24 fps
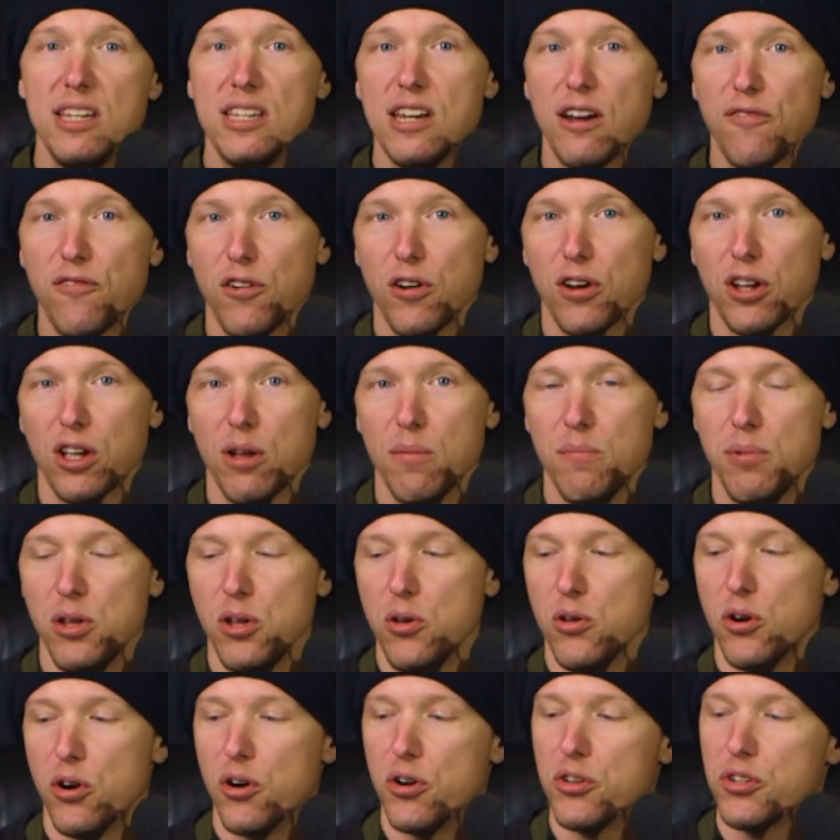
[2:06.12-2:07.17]
different
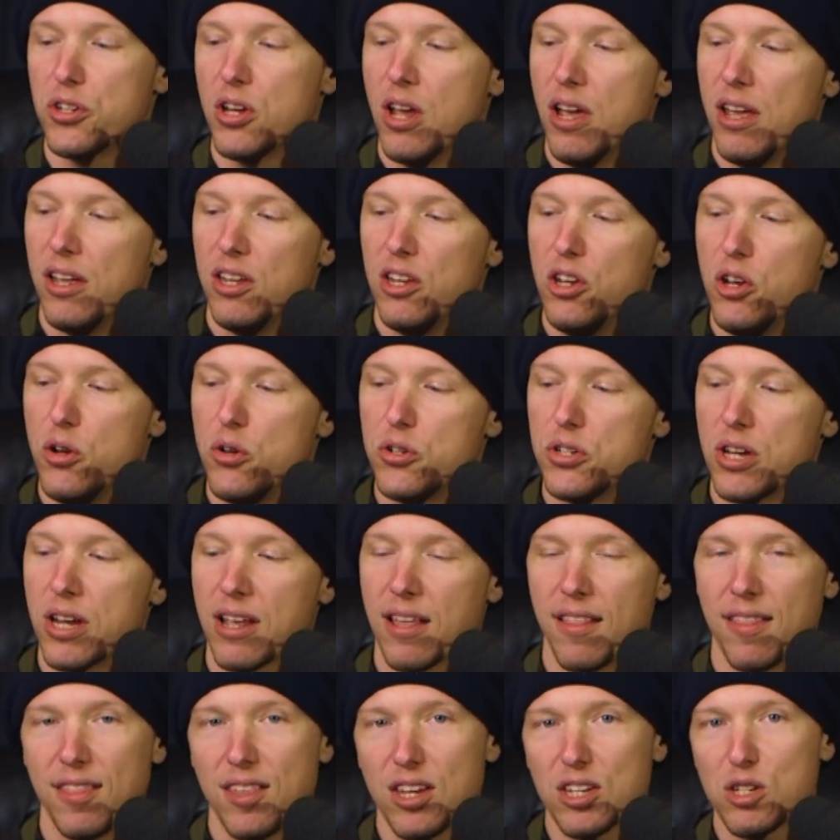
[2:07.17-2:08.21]
computers
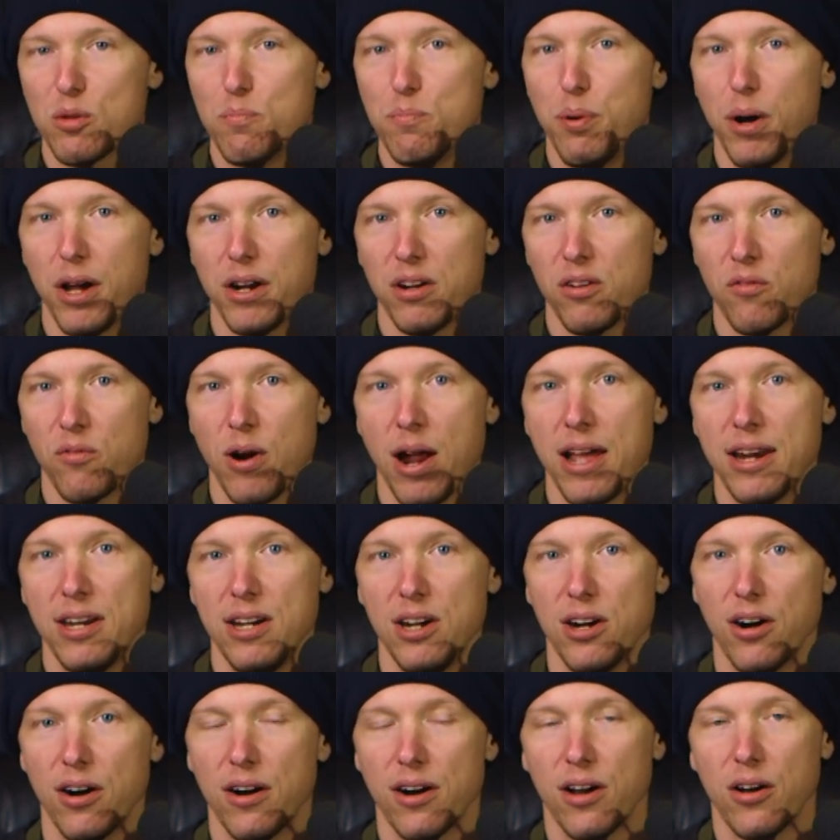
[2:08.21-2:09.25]
using this button right
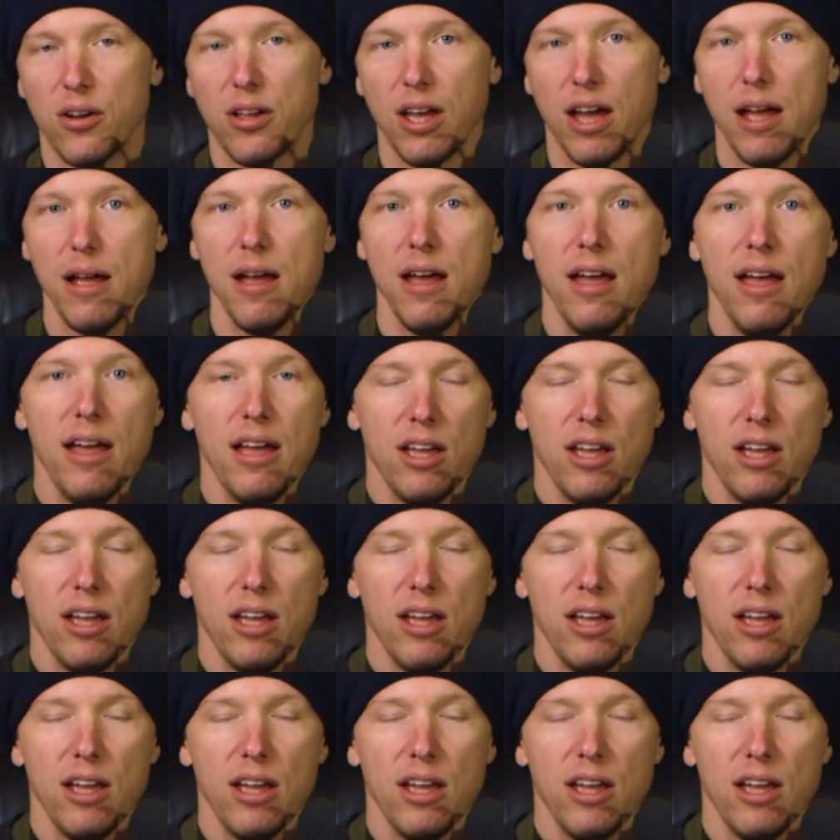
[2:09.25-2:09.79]
here, okay?